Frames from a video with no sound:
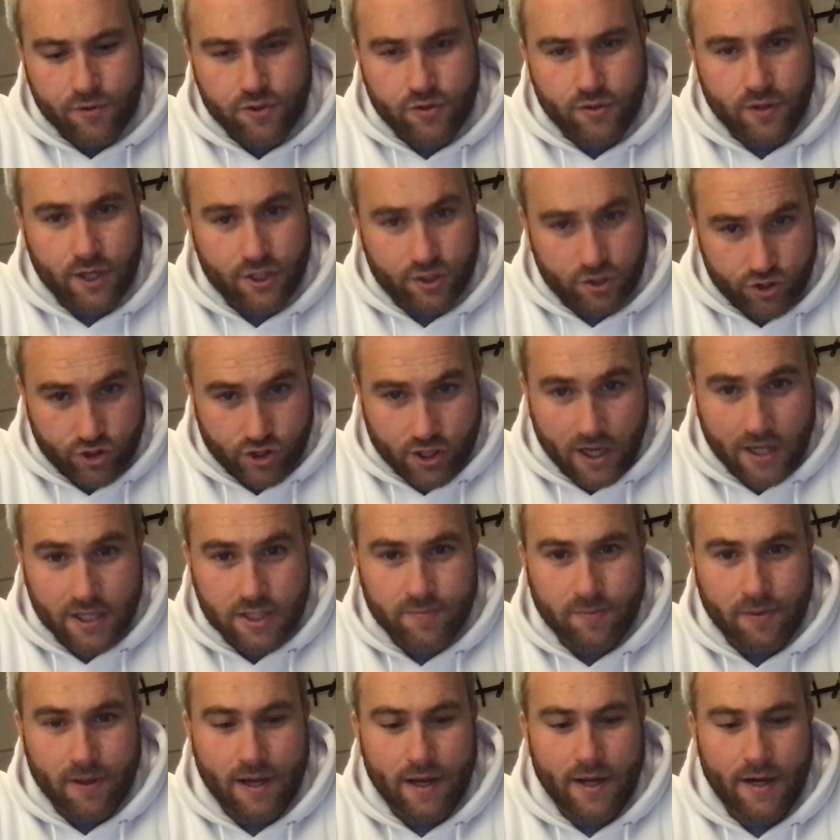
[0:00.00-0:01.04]
So that's your
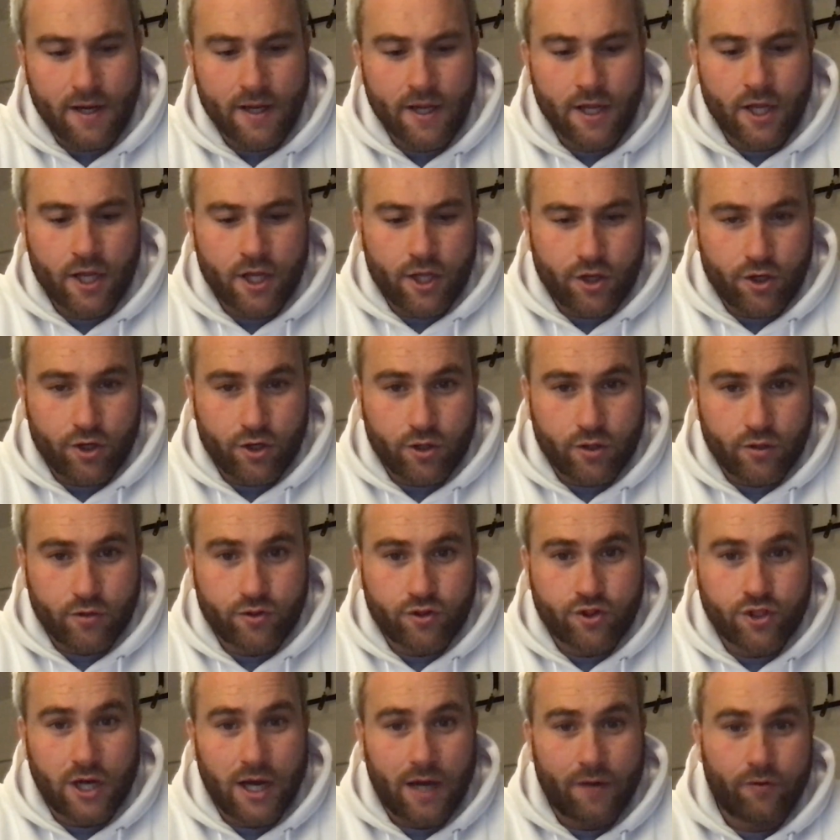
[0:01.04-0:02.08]
transplant, your
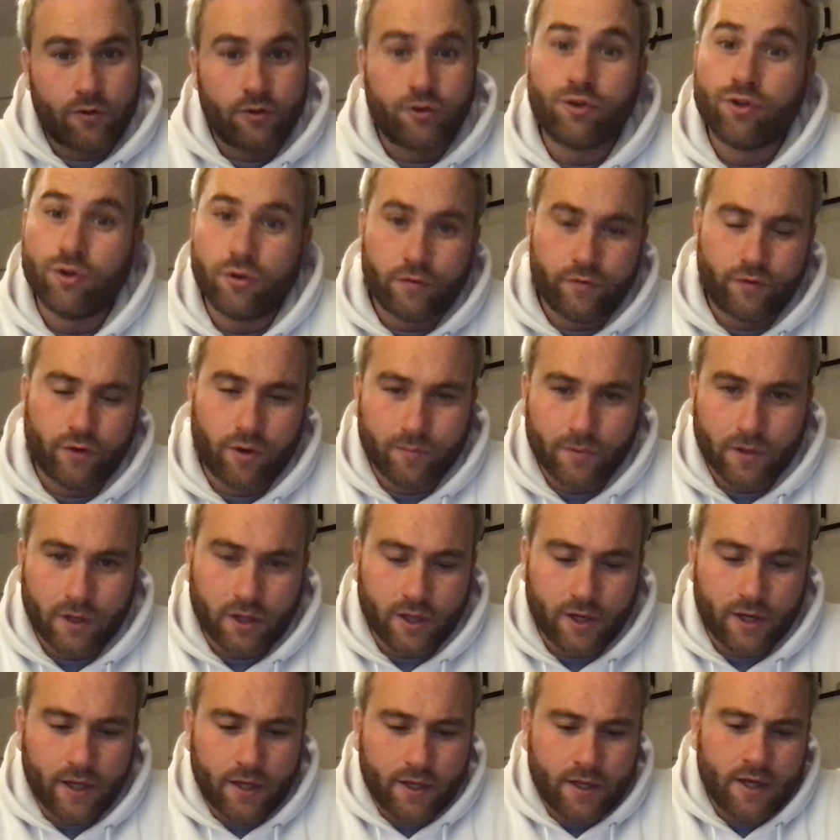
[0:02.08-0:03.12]
travel to and from the
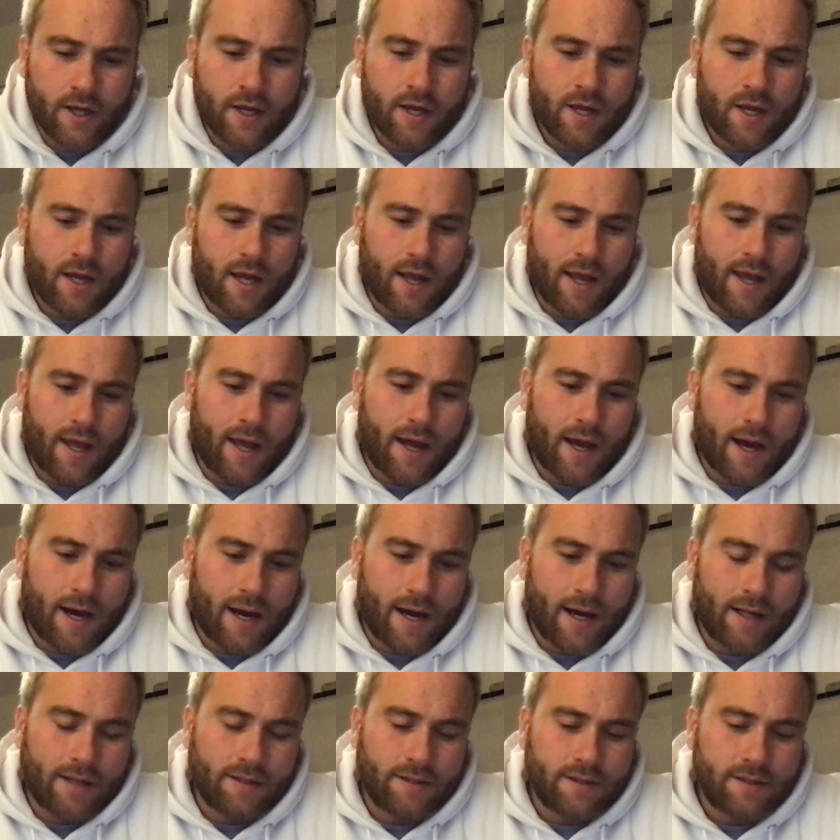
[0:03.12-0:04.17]
clinic,
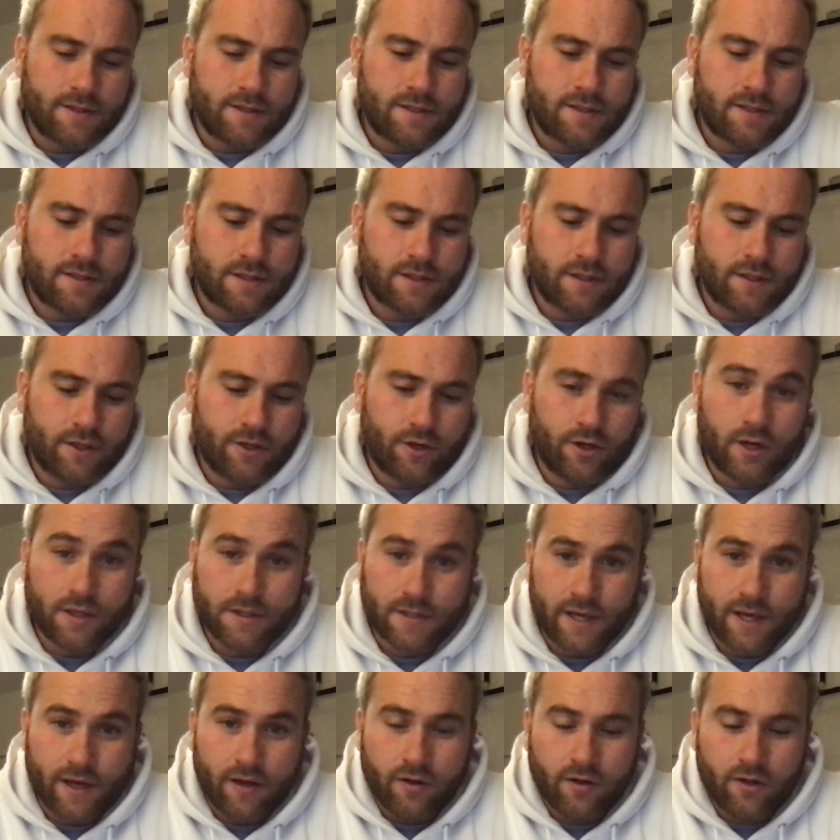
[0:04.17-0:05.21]
and your
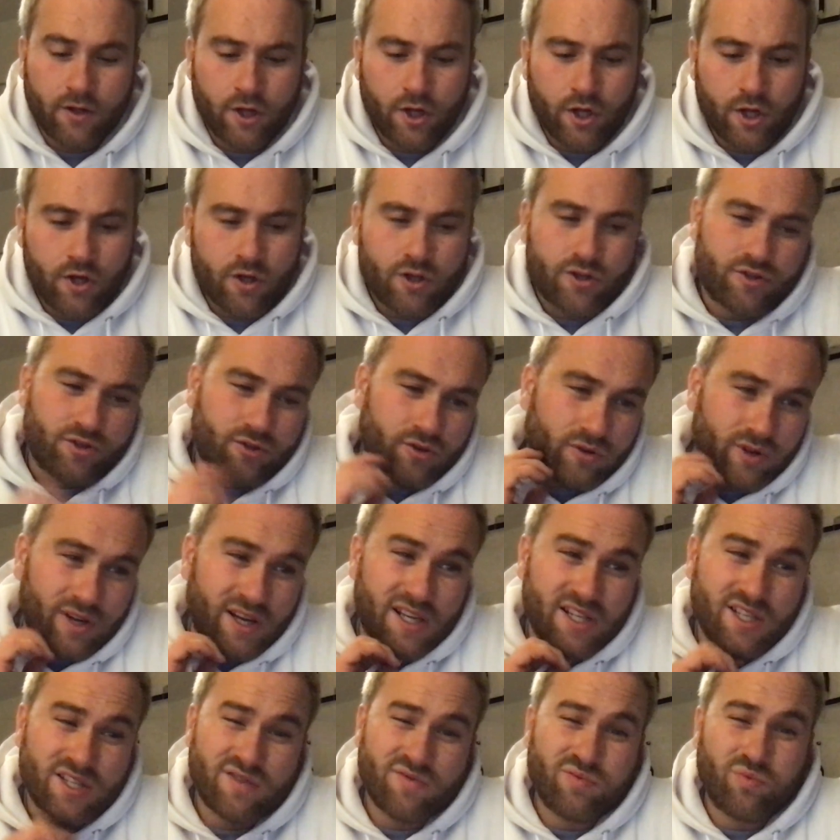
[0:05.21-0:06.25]
hotel. So
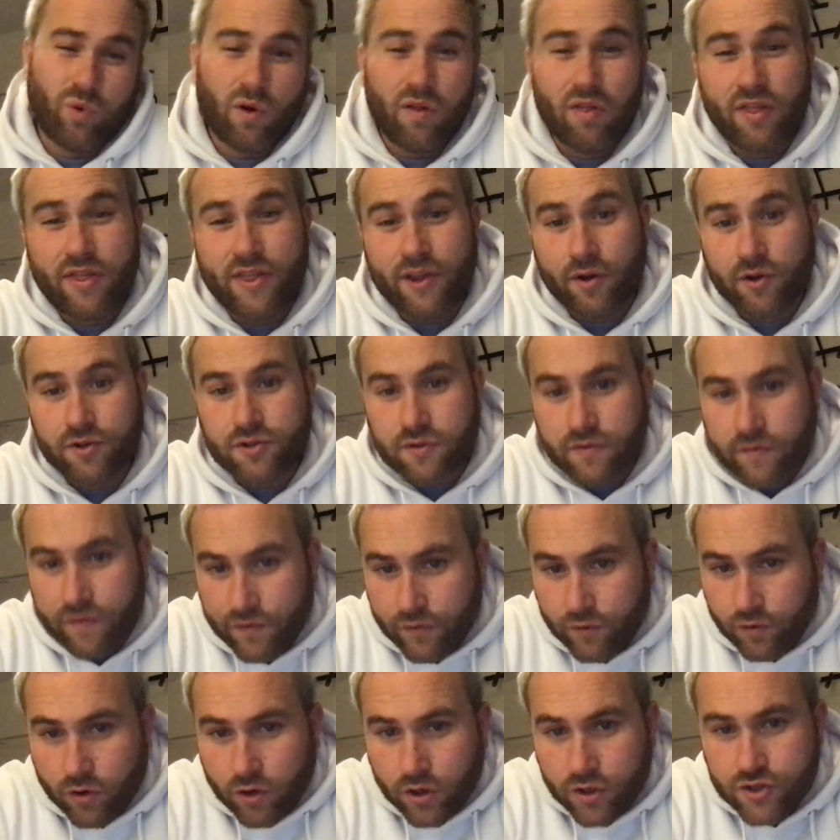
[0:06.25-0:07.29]
that's
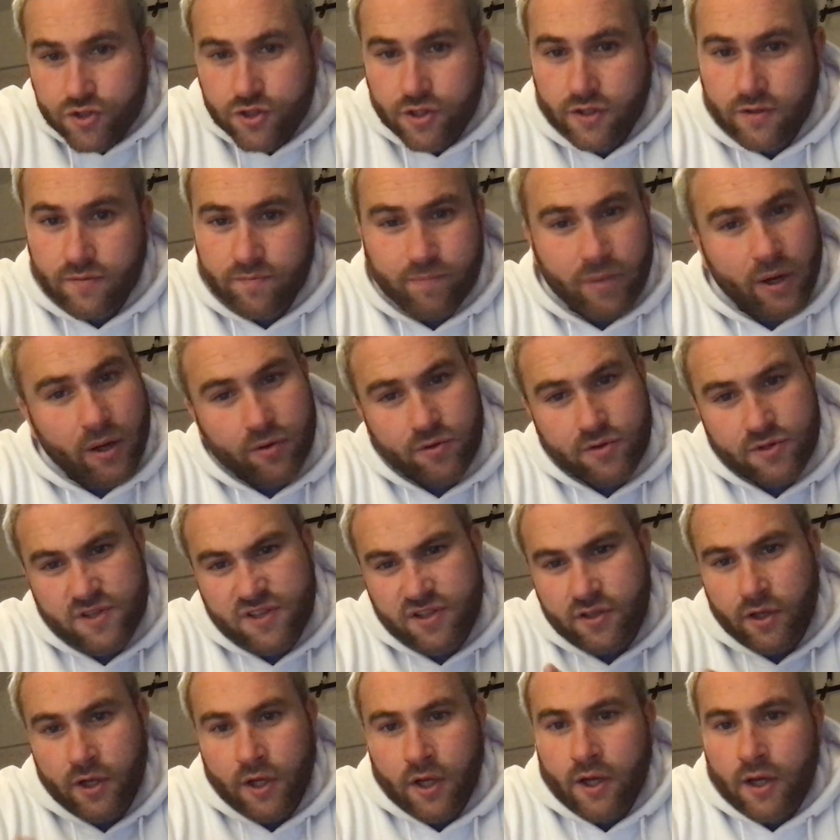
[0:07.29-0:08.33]

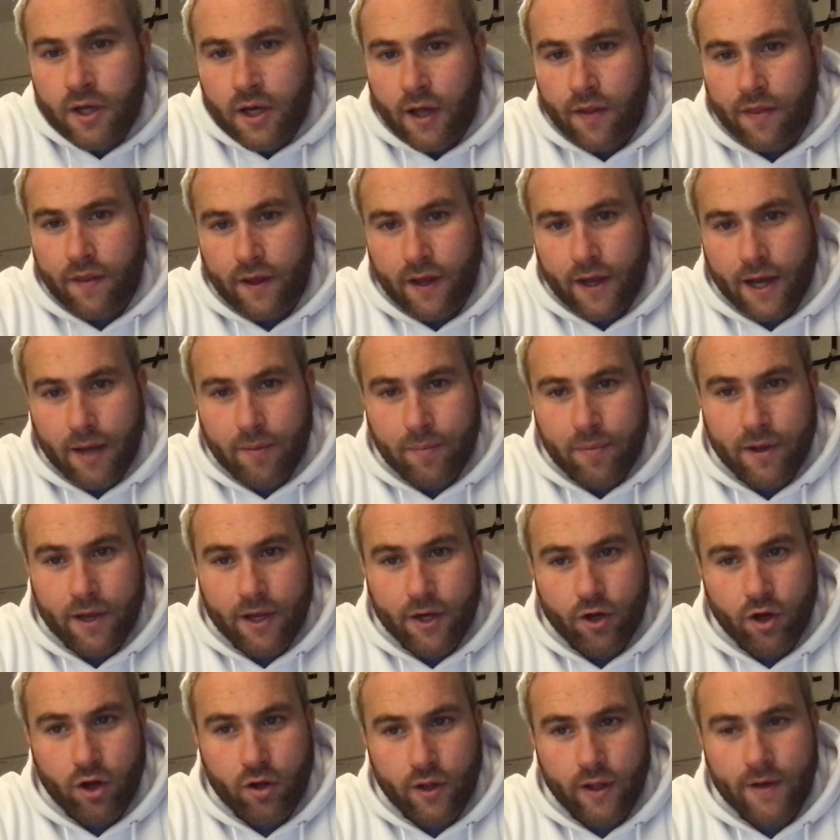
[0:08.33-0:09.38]
£1,400. I think I
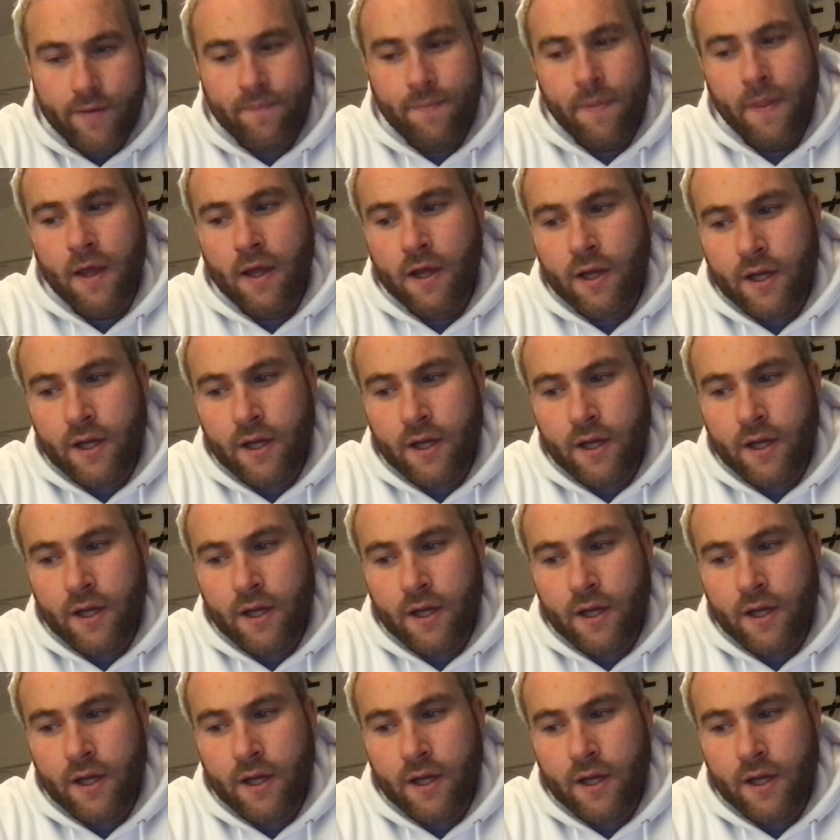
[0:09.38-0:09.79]
paid all in.